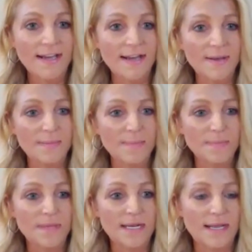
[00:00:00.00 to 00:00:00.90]

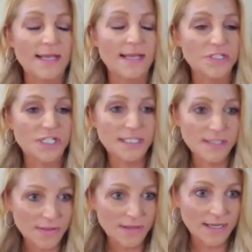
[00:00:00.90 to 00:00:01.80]
that I had jeans
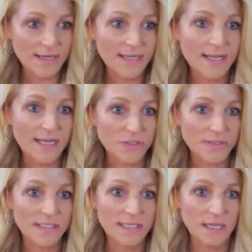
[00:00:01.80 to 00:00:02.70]
on that night,
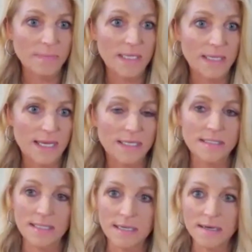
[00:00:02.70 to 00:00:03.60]
actually saved my
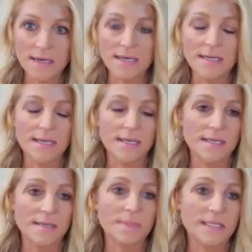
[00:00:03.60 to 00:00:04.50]
legs, thank God.
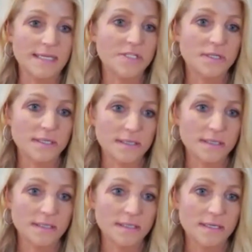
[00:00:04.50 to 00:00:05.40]
But they took
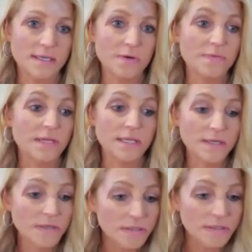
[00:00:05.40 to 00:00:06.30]
over the
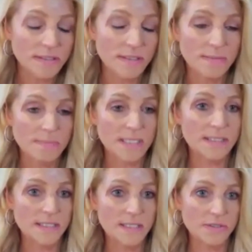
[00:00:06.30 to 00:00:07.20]
years and
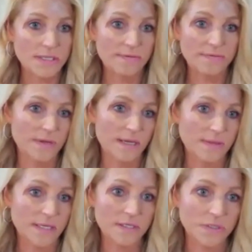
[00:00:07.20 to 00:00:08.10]
months and years after
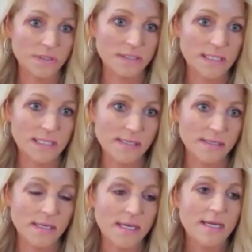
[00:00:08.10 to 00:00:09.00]
that, they took
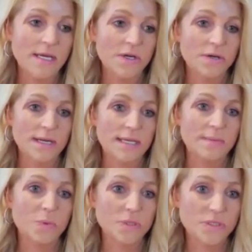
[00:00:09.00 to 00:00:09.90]
skin,
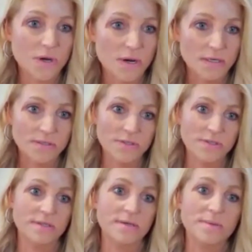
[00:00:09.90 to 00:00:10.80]
creating more
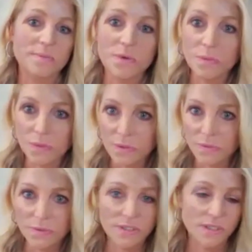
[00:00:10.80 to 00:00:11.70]
scars, more
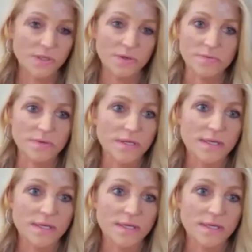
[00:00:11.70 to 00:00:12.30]
wounds, over